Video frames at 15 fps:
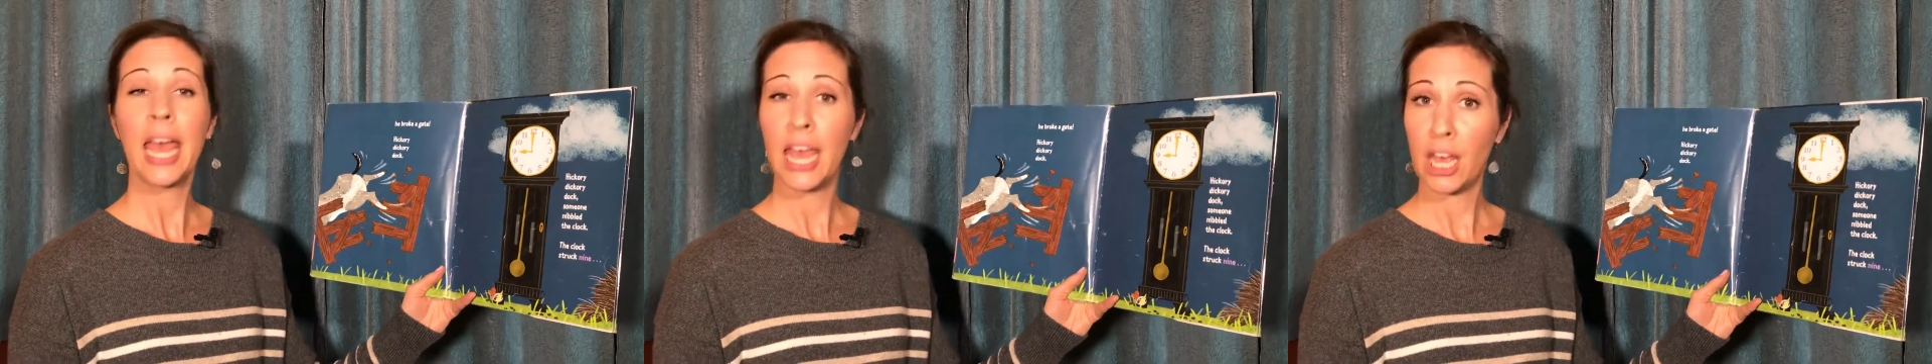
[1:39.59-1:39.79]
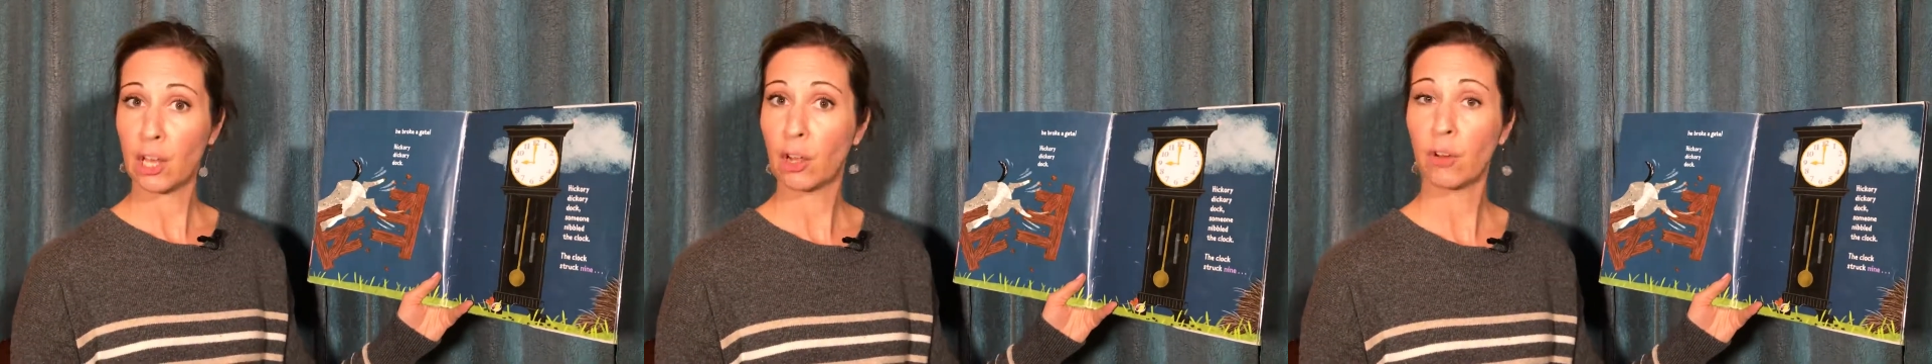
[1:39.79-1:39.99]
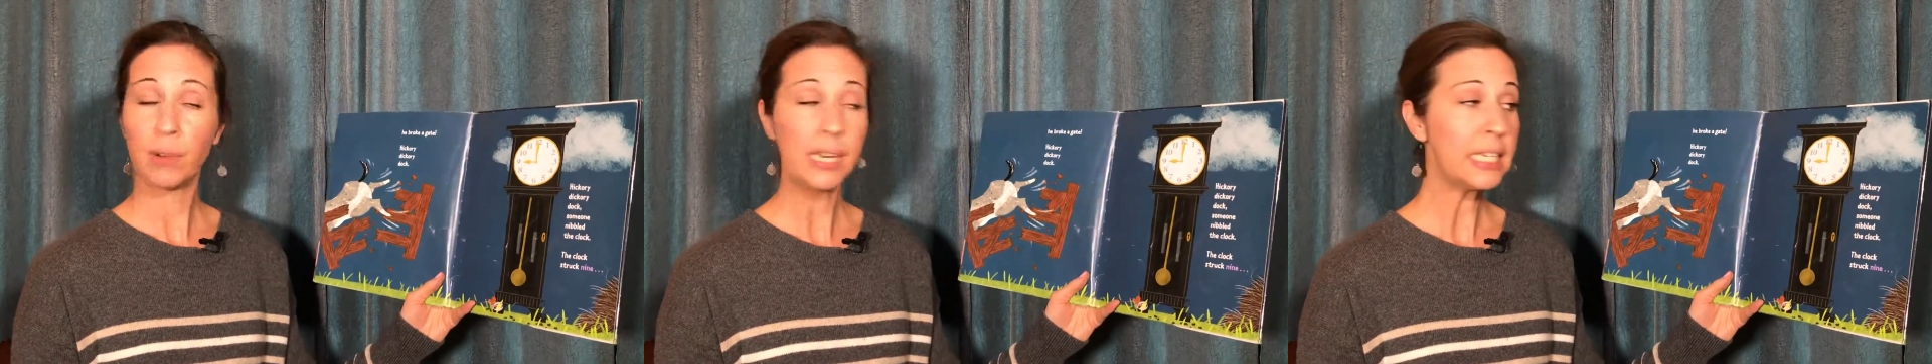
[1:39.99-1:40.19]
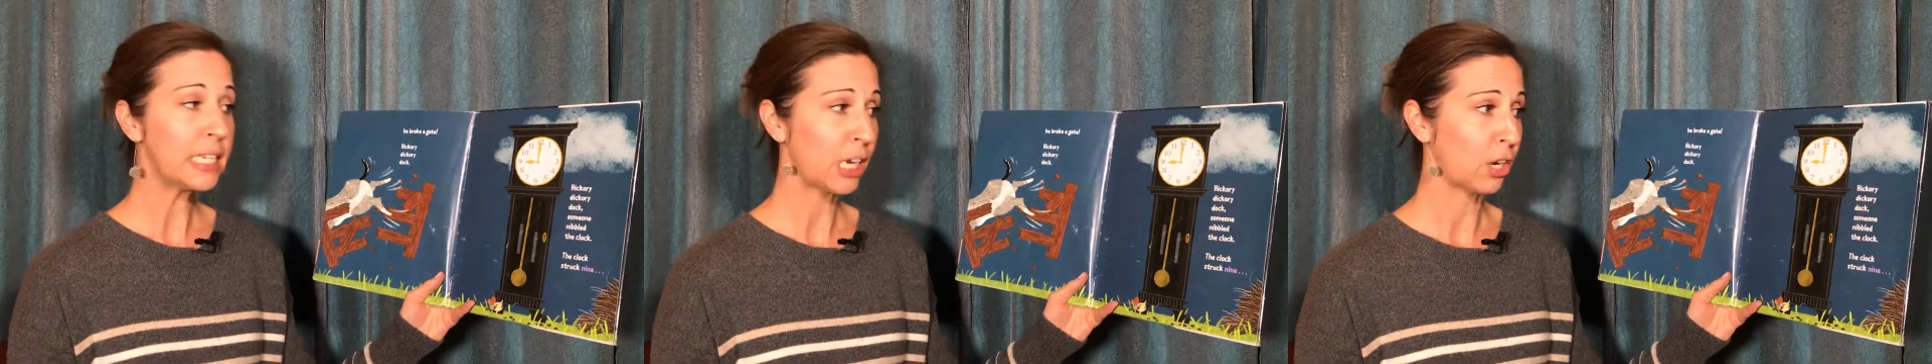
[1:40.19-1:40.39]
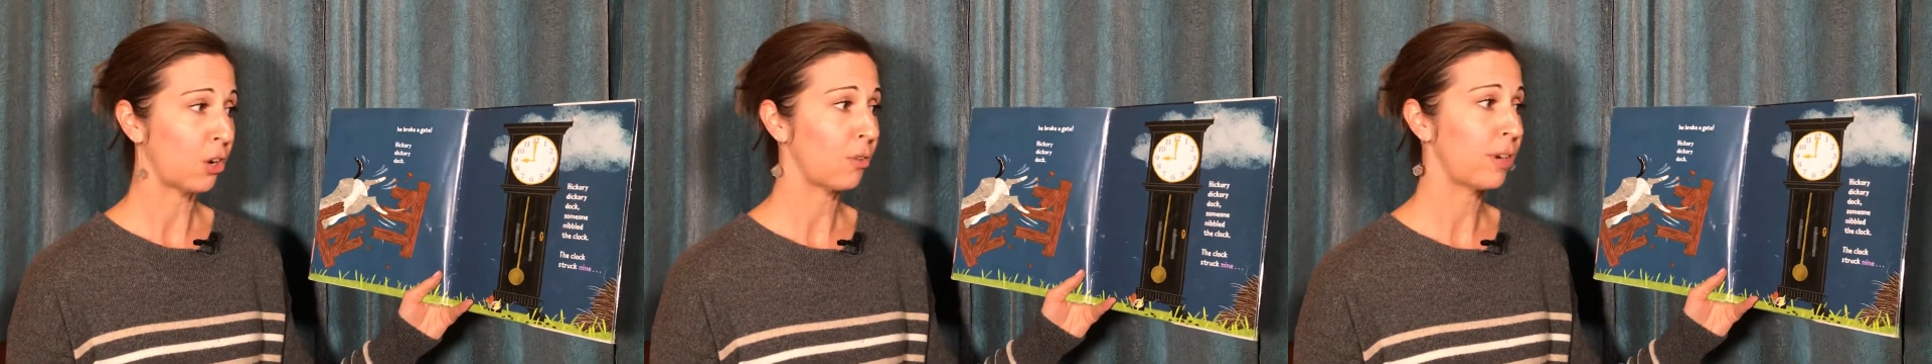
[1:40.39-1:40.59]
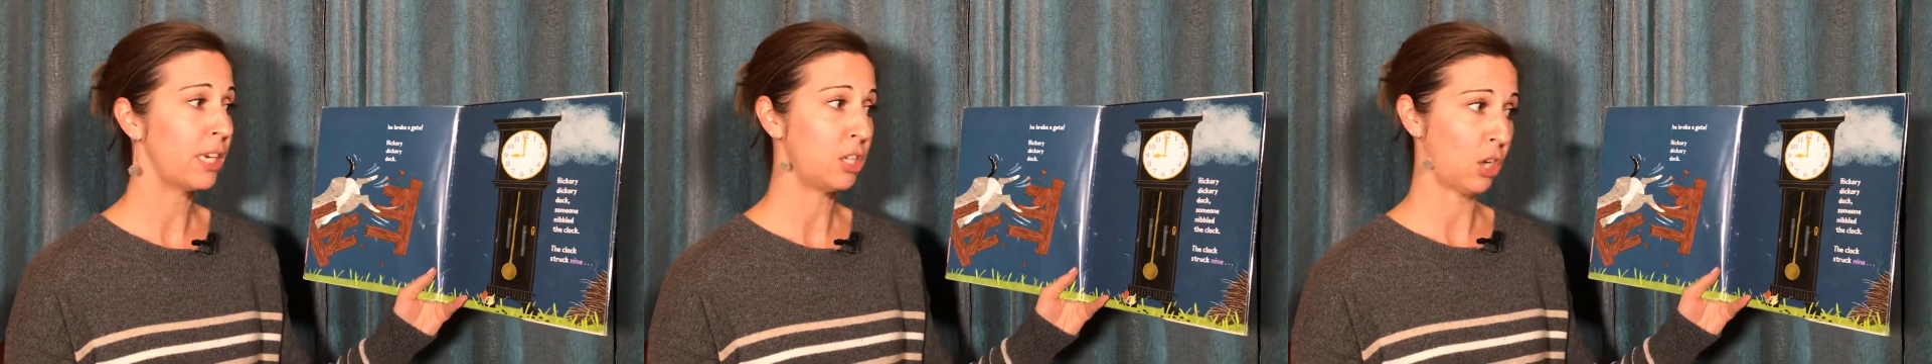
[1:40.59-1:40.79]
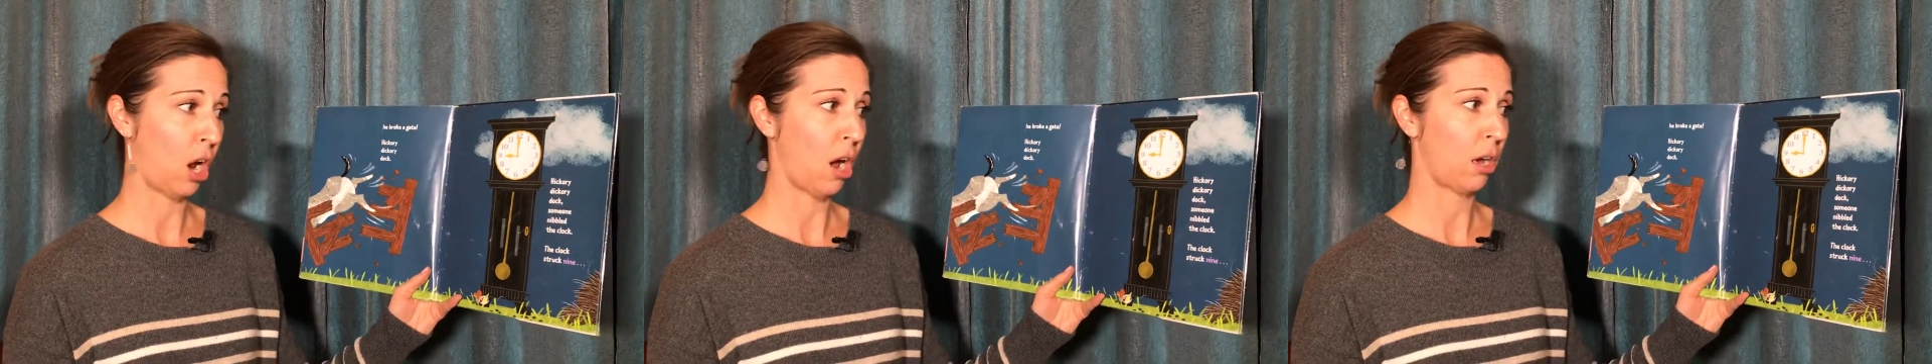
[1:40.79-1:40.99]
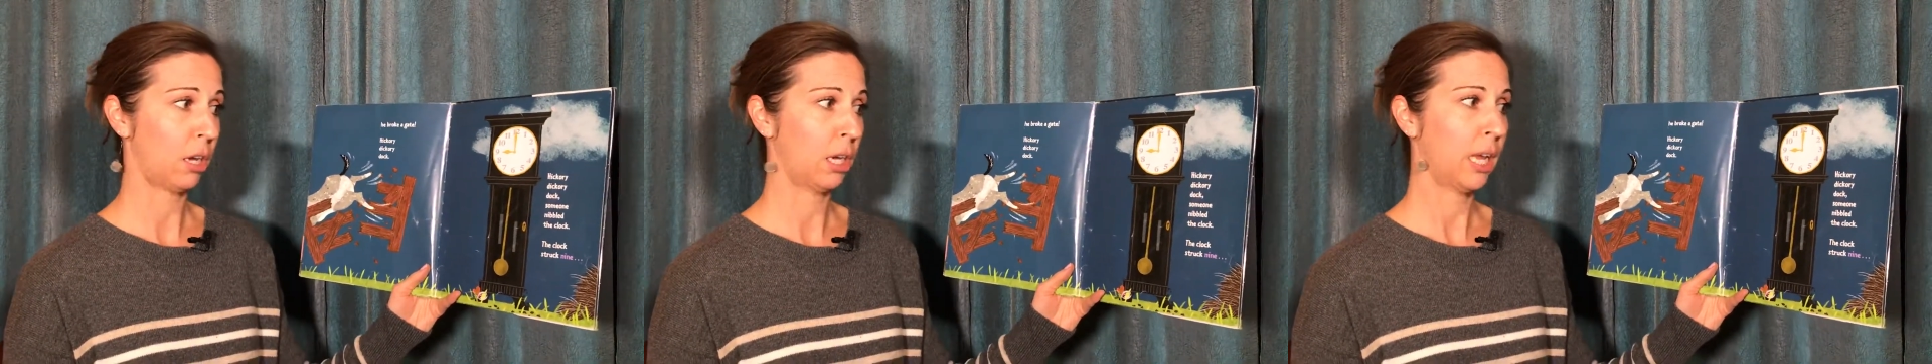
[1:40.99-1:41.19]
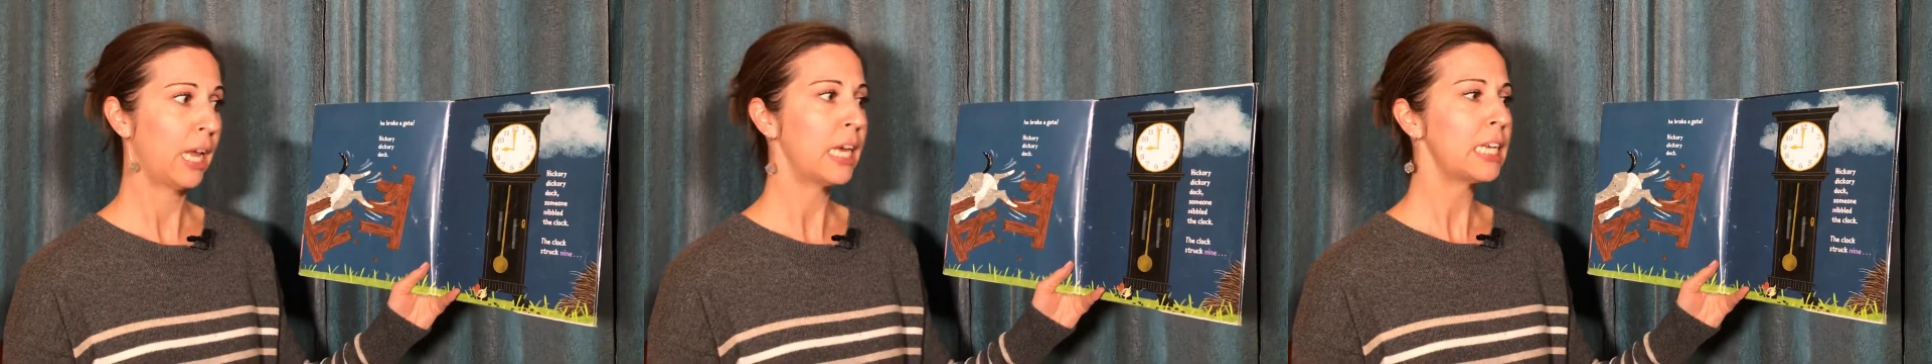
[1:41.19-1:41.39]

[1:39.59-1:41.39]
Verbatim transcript: Hickory dickory dock.